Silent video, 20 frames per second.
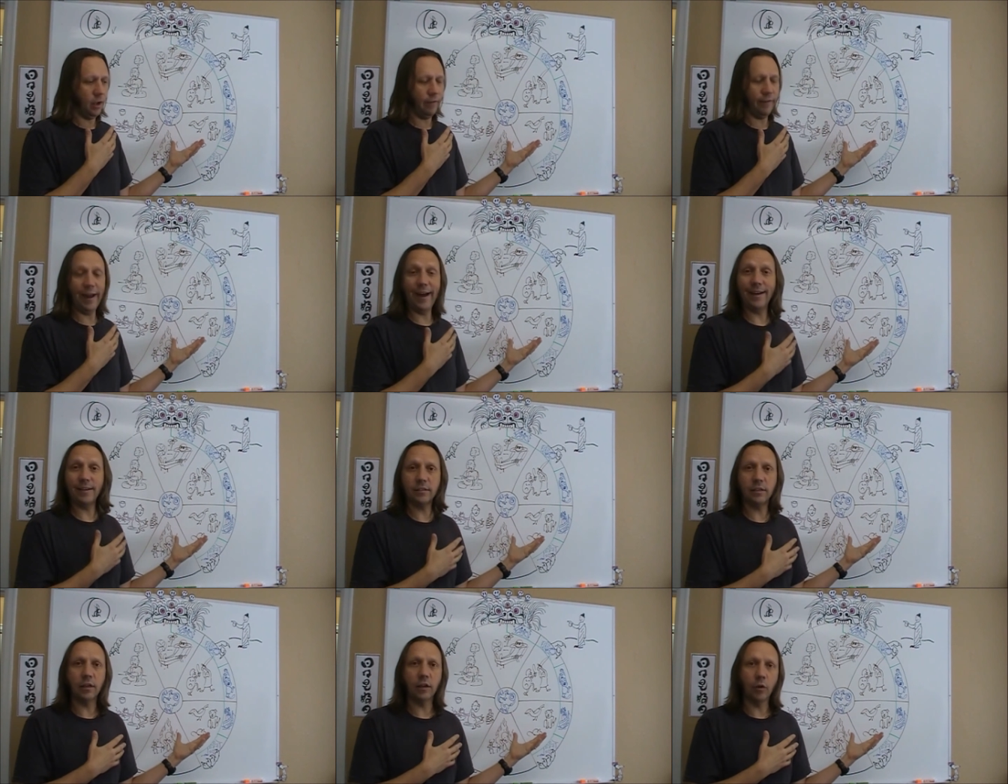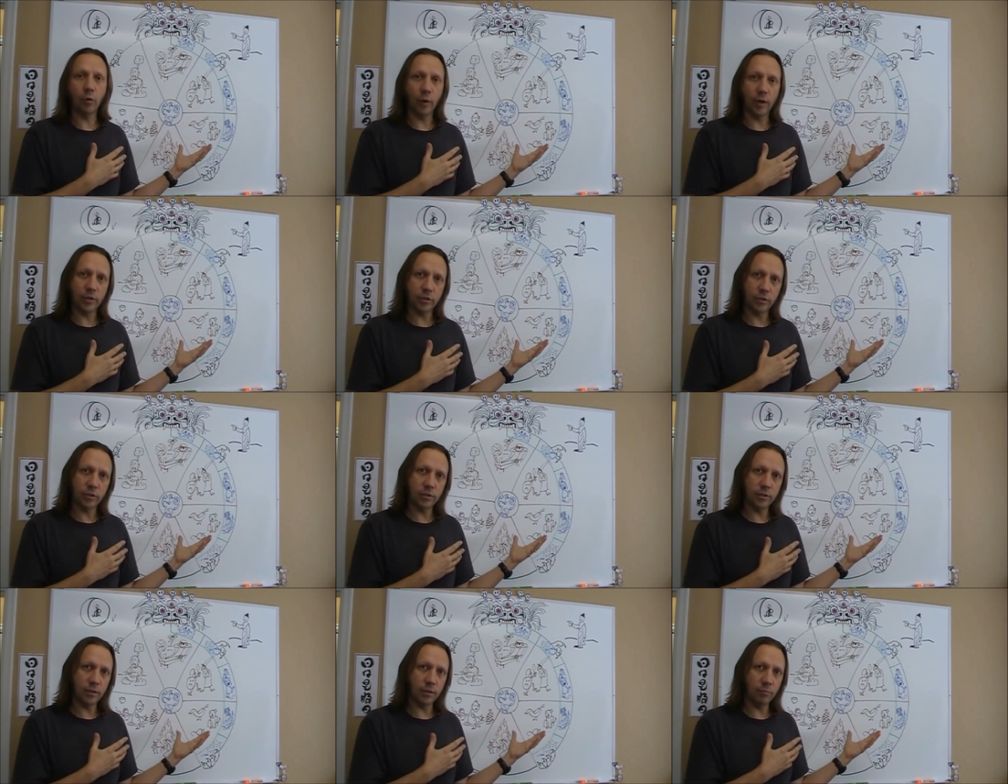asking
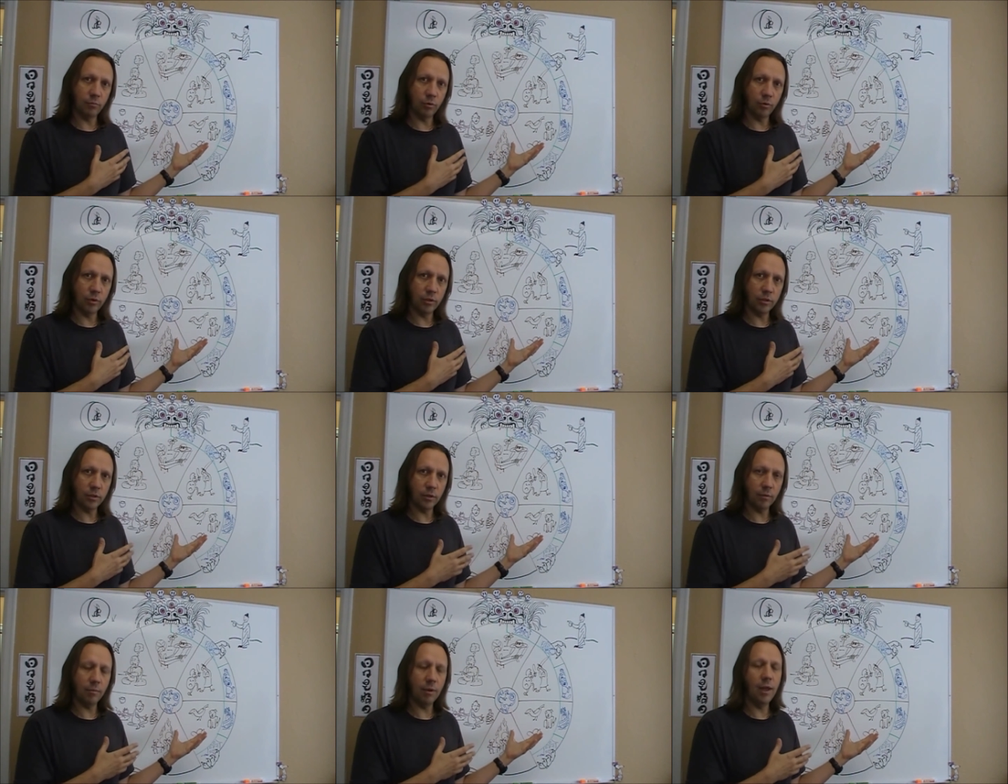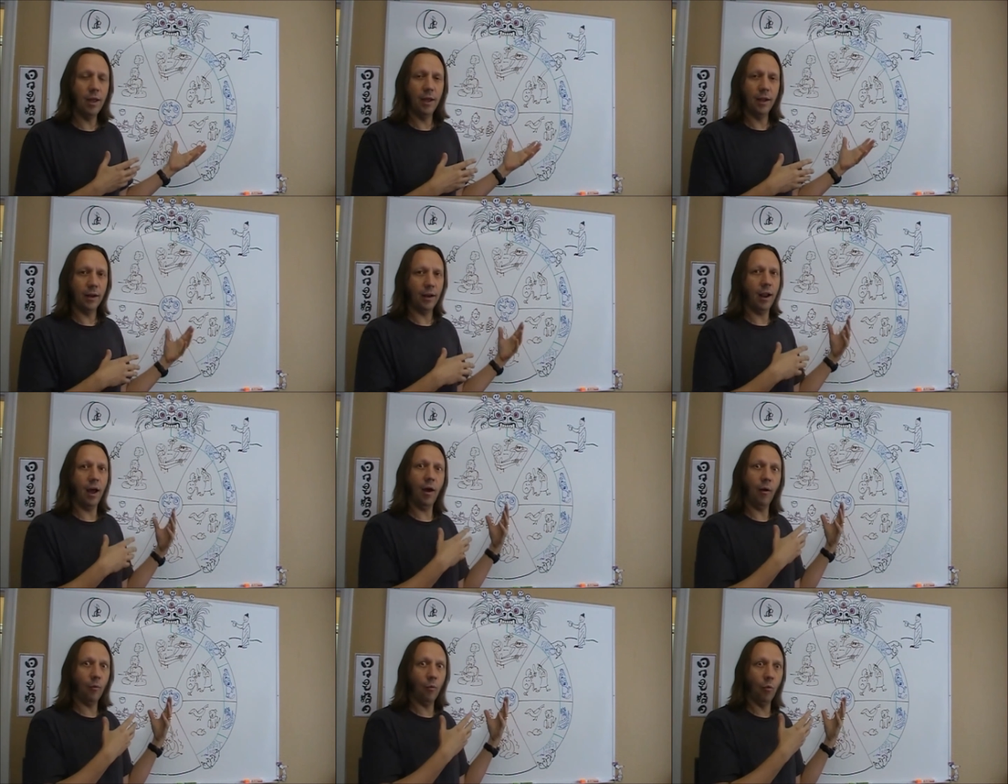questions in Buddhism,
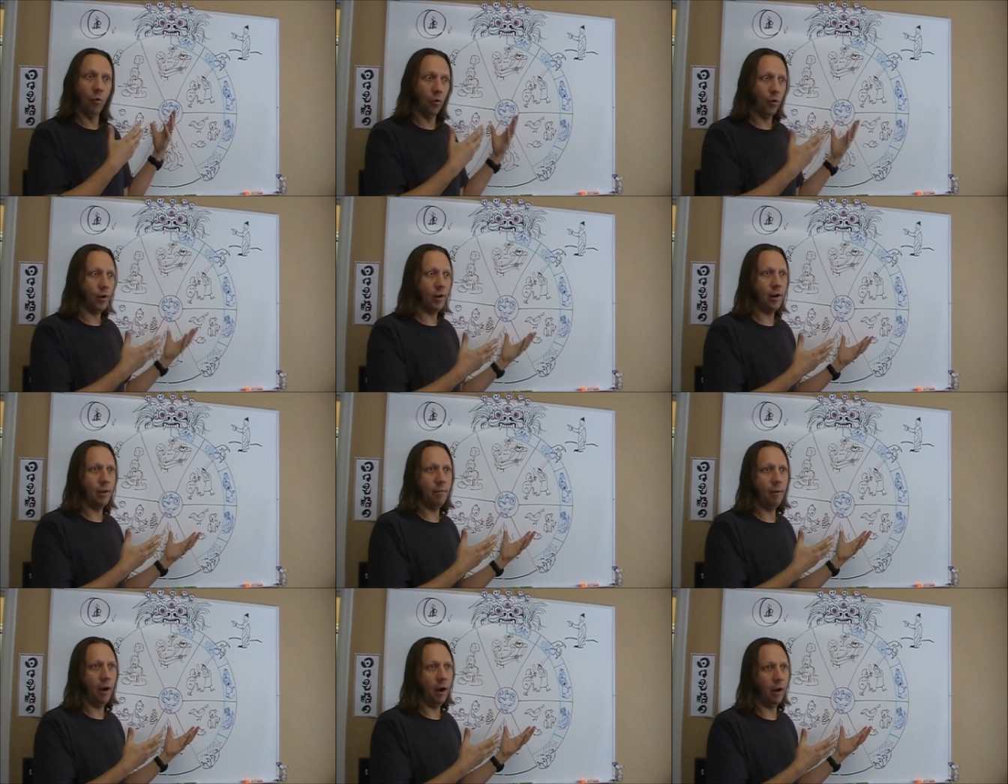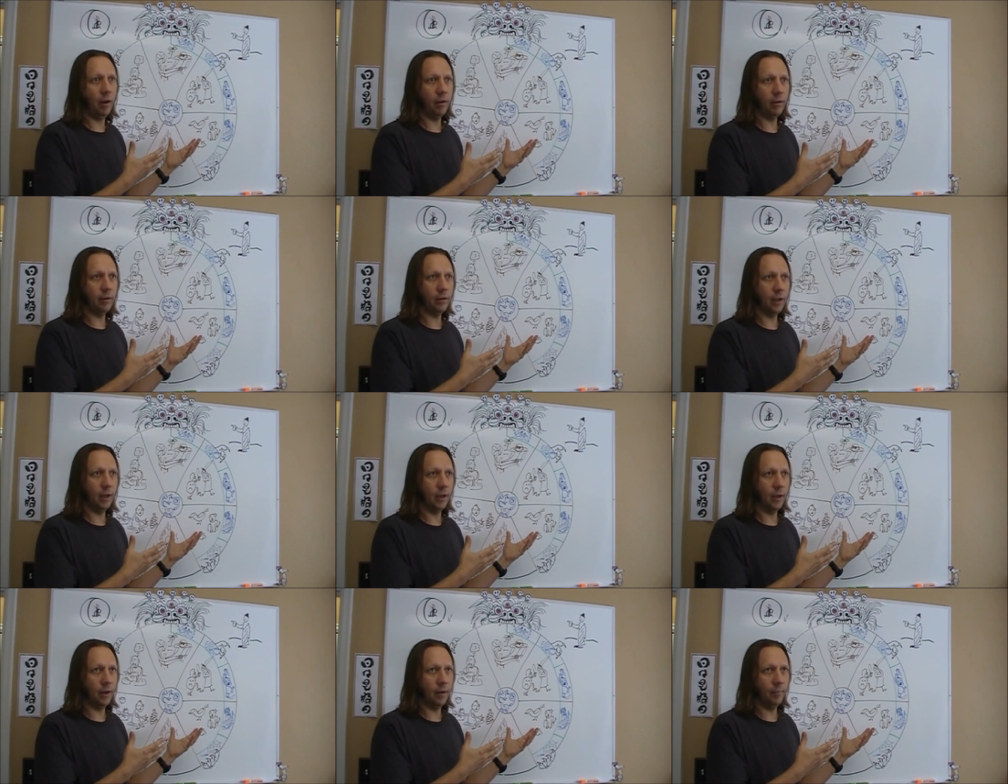not worried about
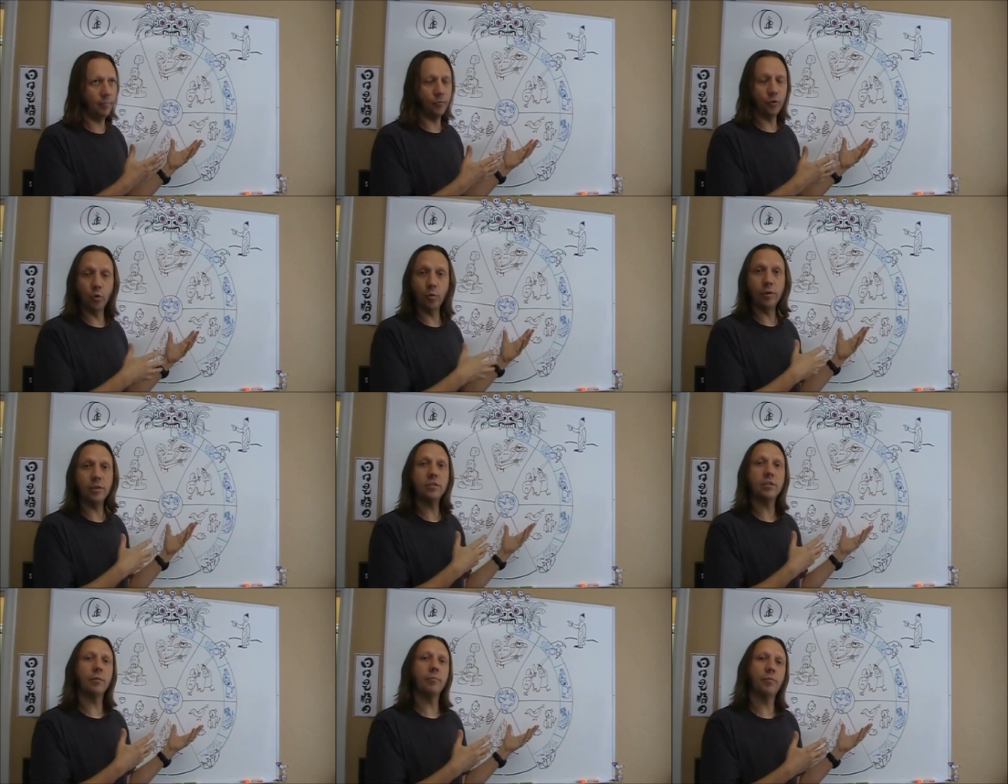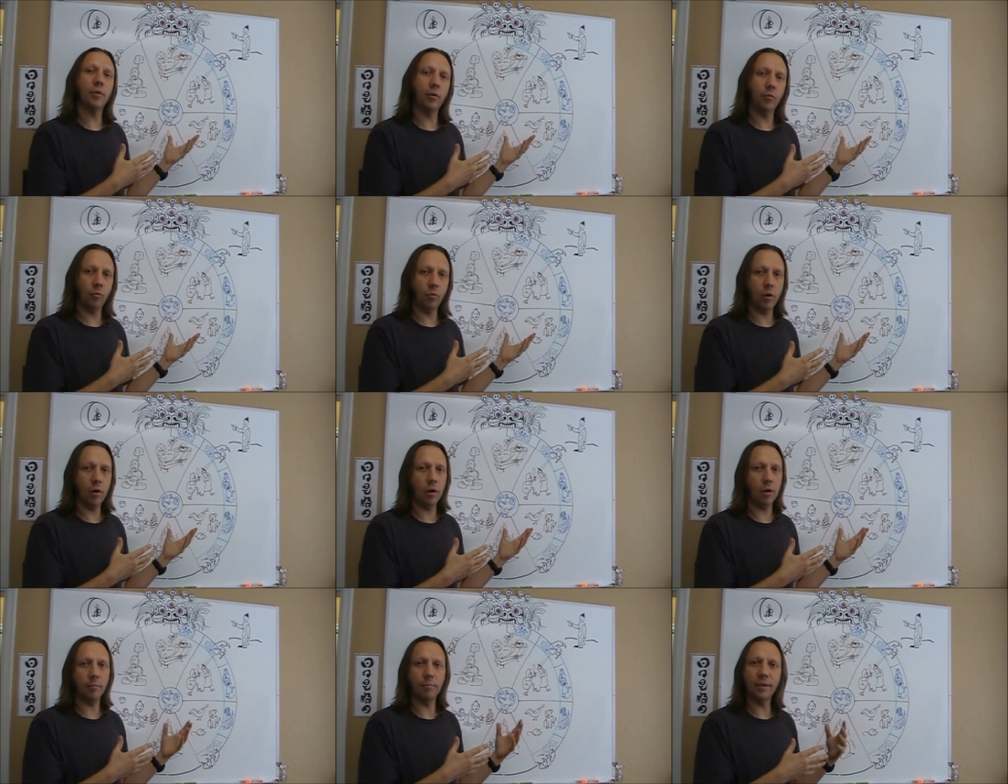doing something
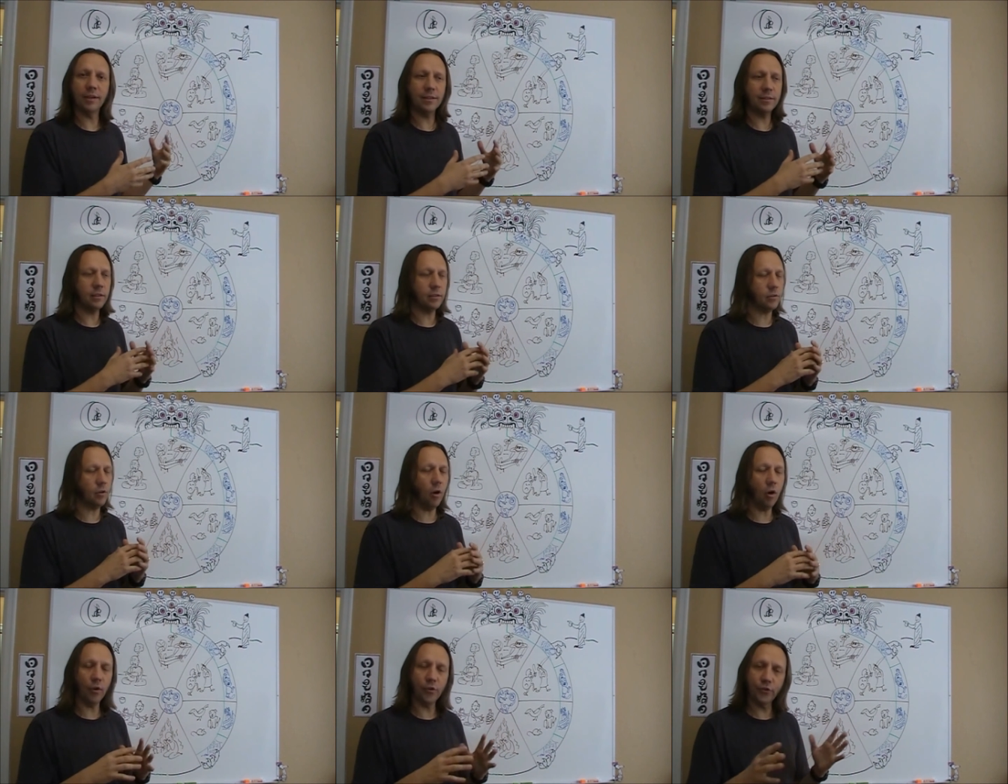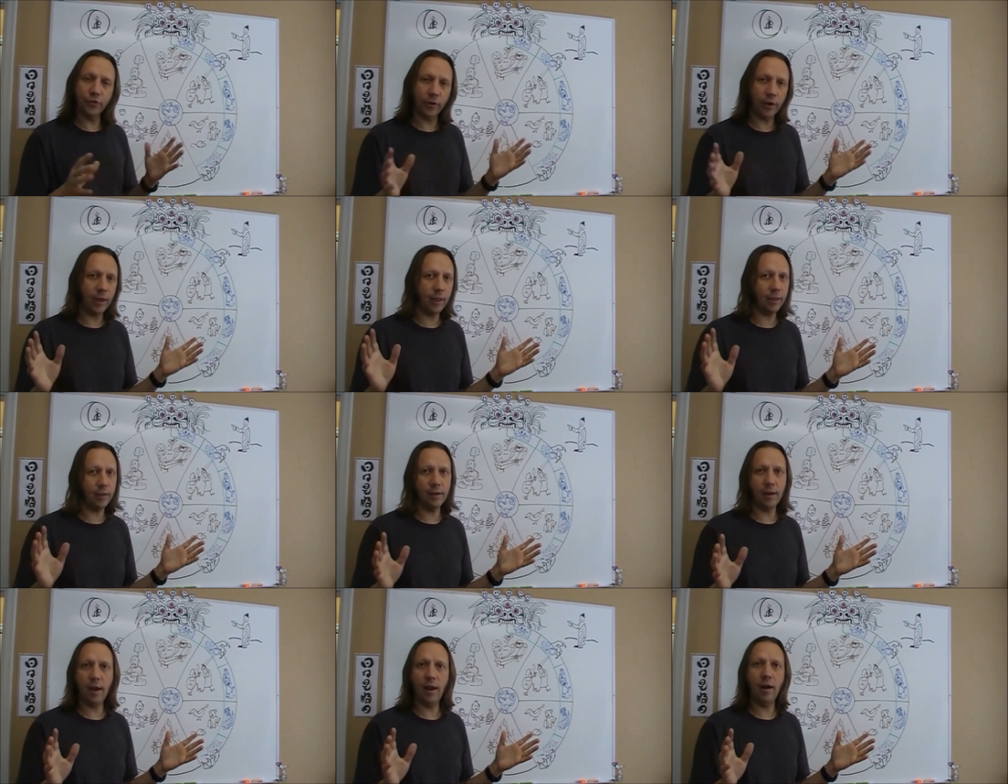wrong, because it's all
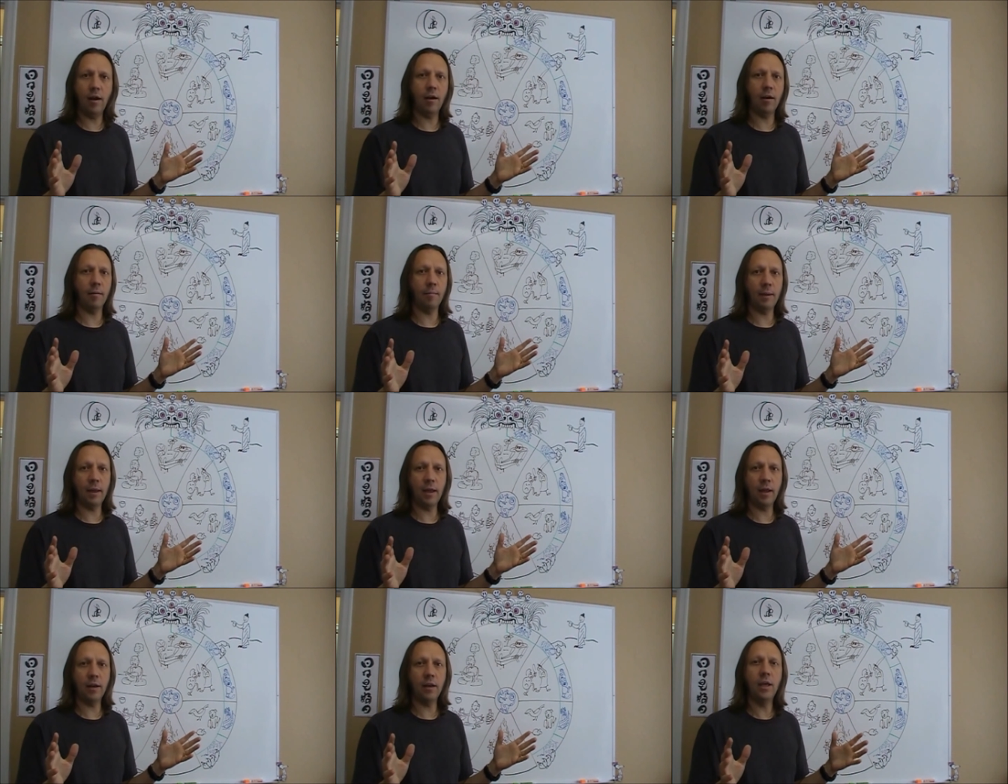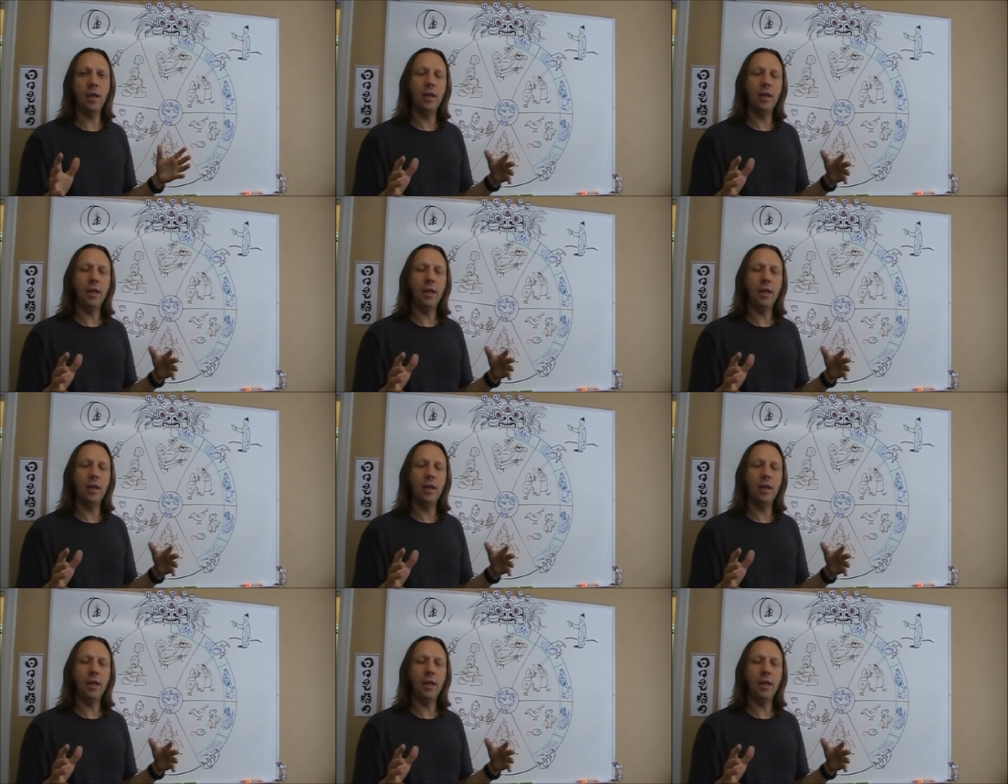trial and error, man.